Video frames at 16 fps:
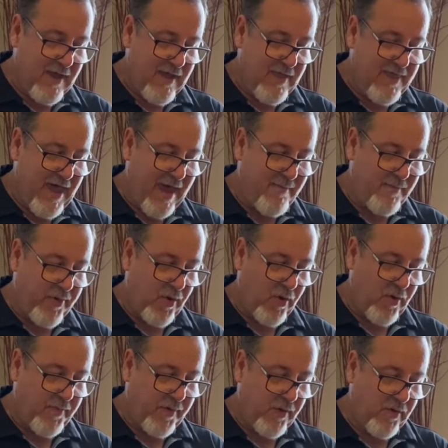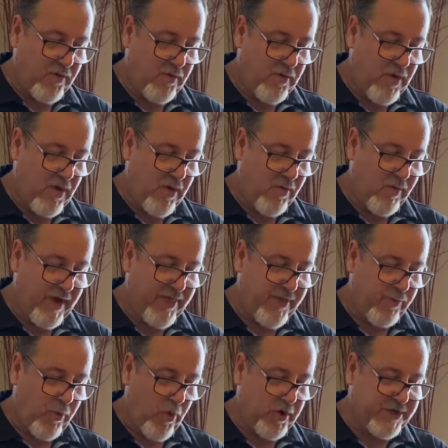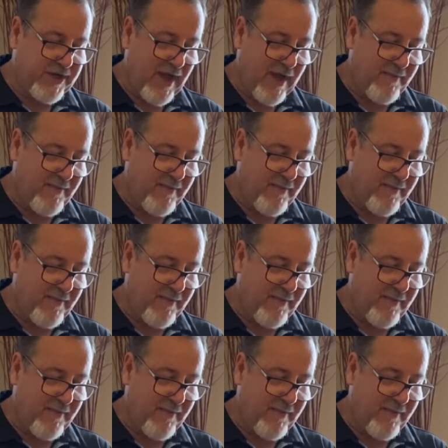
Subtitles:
that bauble with water,